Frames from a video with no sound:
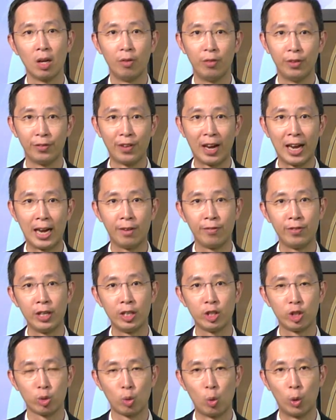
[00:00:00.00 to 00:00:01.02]
with
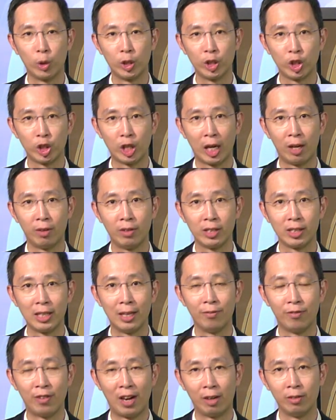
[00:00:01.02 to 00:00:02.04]
heavy scurry showers
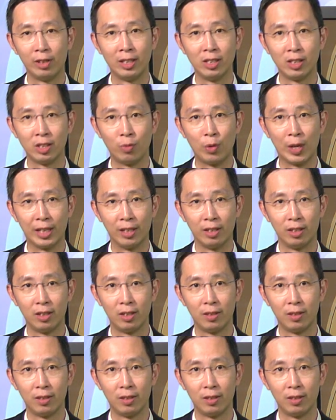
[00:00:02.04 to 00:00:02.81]
and violent wind.